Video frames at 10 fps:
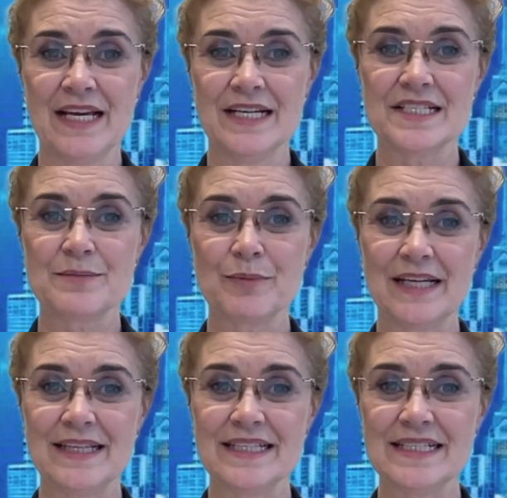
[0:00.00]

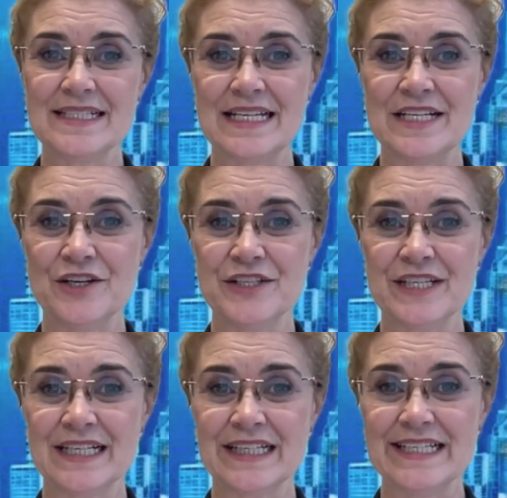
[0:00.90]
Despite this, he
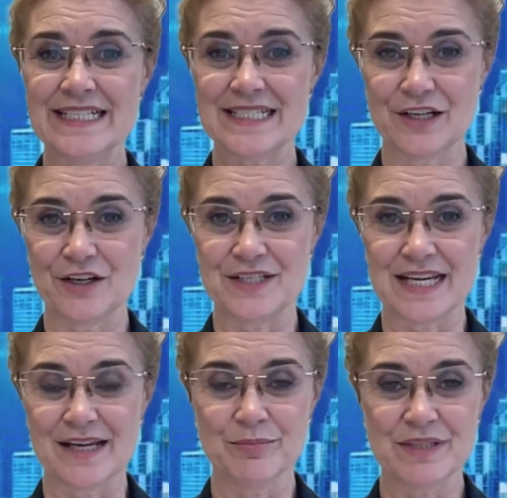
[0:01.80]
noted a clear slowdown,